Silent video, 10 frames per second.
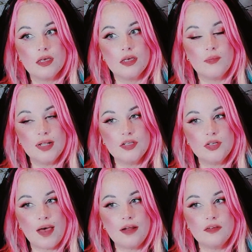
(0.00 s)
Well,
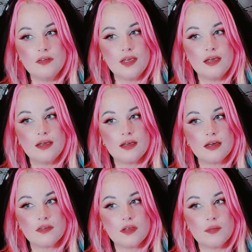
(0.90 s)
you had to take
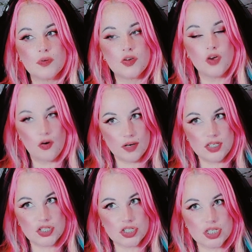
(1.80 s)
some
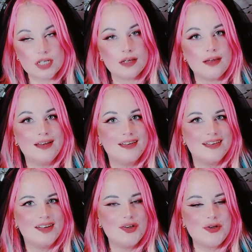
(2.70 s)
courage
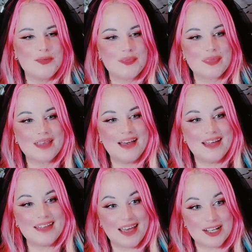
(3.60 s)

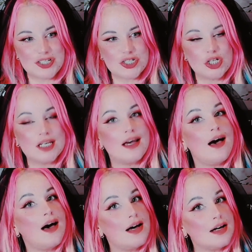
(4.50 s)
and actually
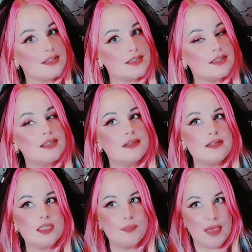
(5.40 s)
ask the
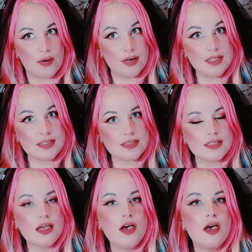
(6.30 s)
spirit
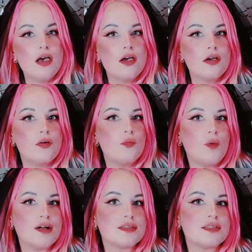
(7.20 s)

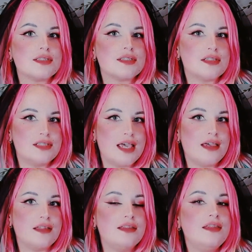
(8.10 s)
what
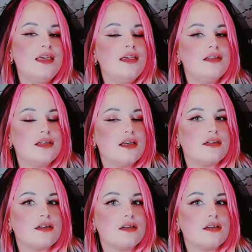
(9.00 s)
they needed.